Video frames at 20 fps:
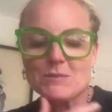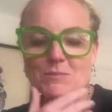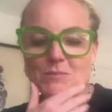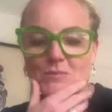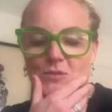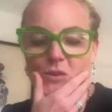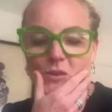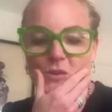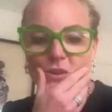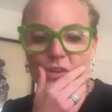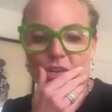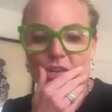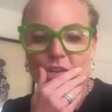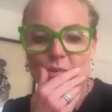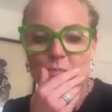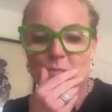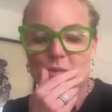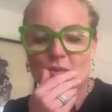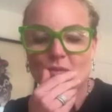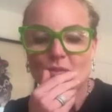before.
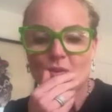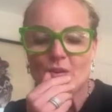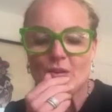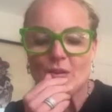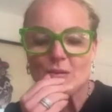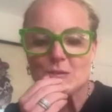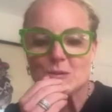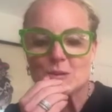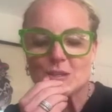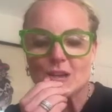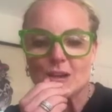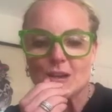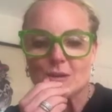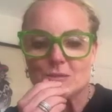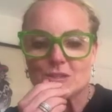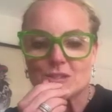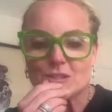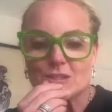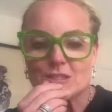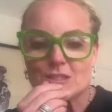Before I
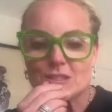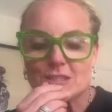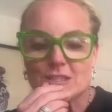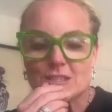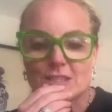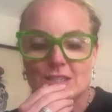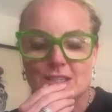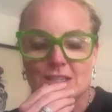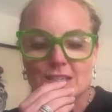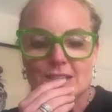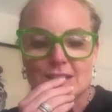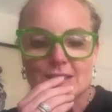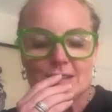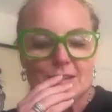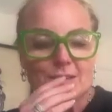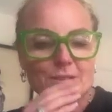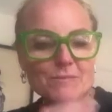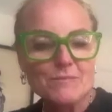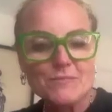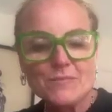would just,
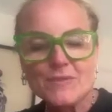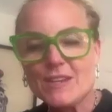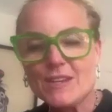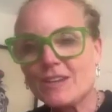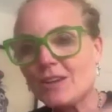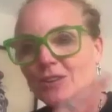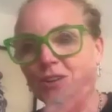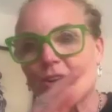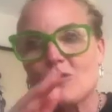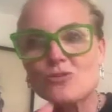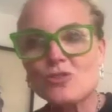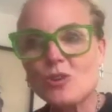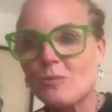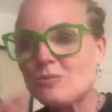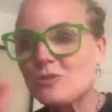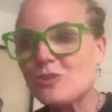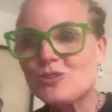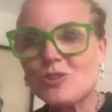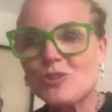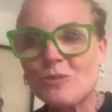go job
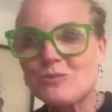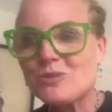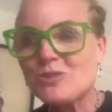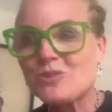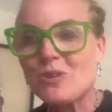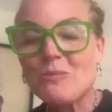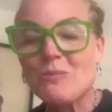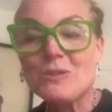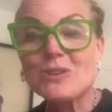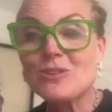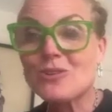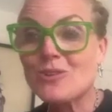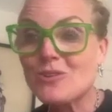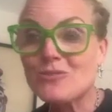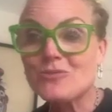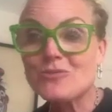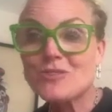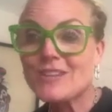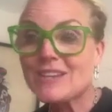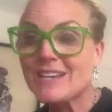to job to job and
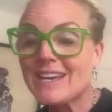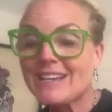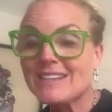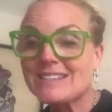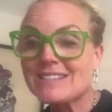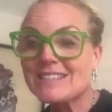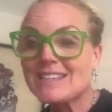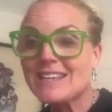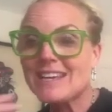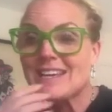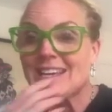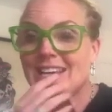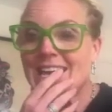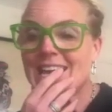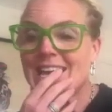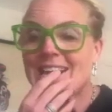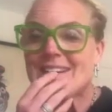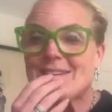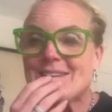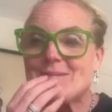look for the next
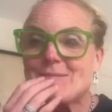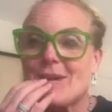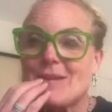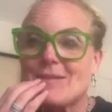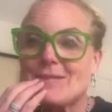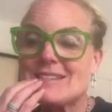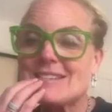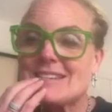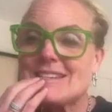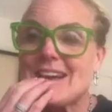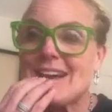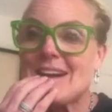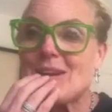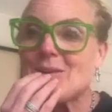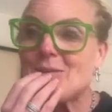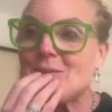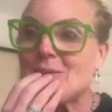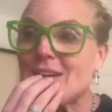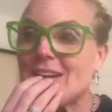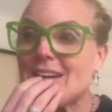thing. Whereas
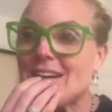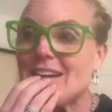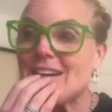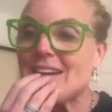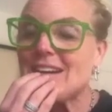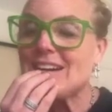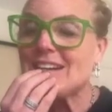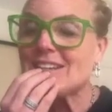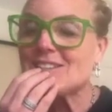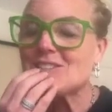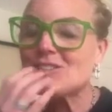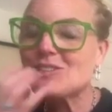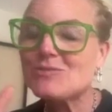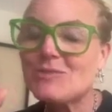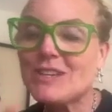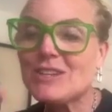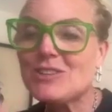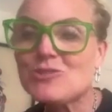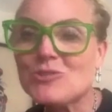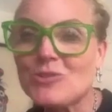now I just
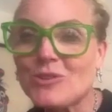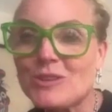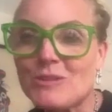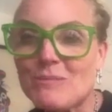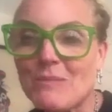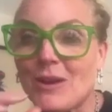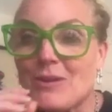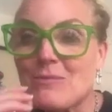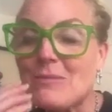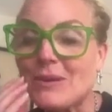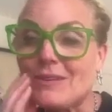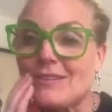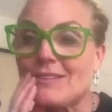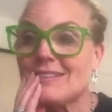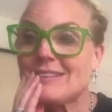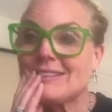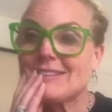really enjoy the moment.